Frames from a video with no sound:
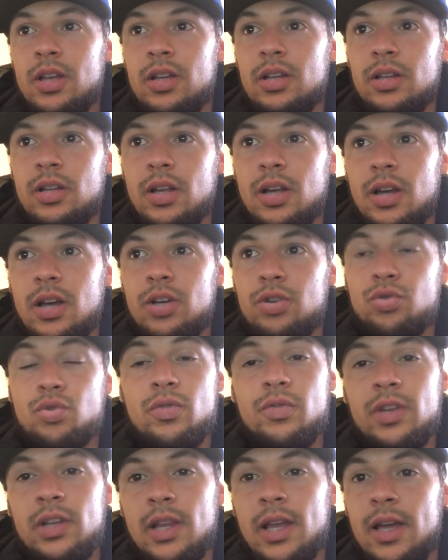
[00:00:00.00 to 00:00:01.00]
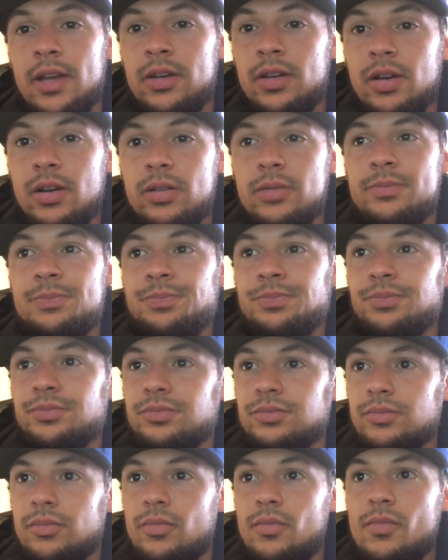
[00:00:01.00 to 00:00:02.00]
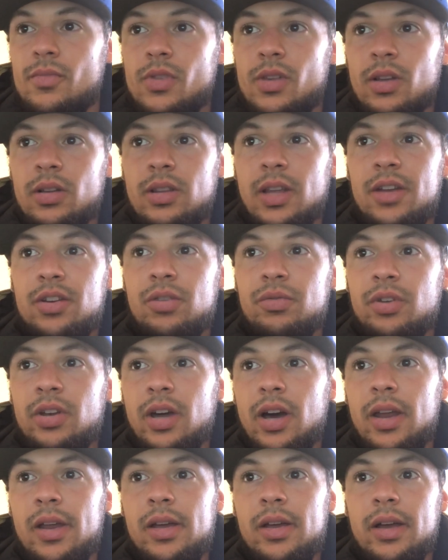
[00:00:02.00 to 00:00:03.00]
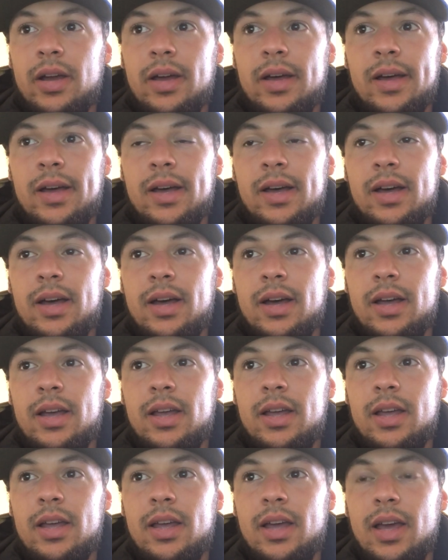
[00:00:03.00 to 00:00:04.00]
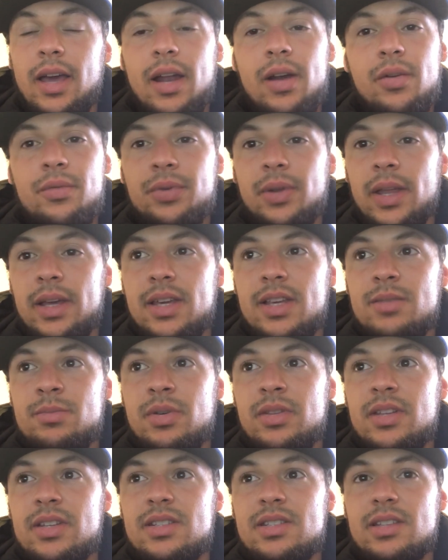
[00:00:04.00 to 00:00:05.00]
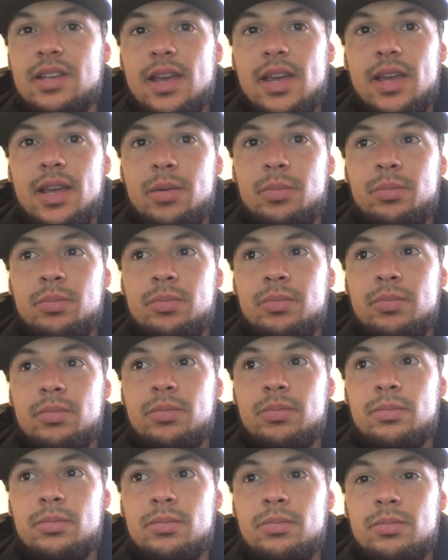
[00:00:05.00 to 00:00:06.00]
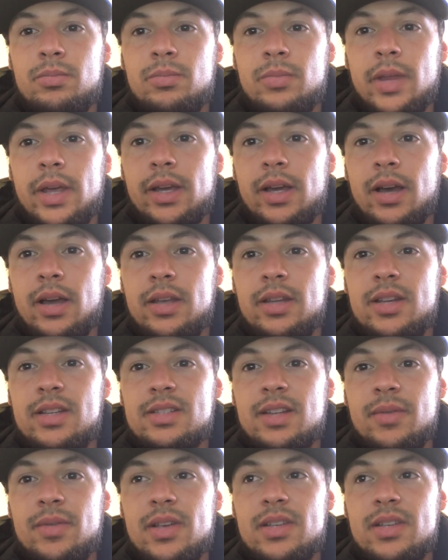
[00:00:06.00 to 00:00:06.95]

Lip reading: Groovy Lando Venata, I don't feel like he's been the same. Like, he doesn't have that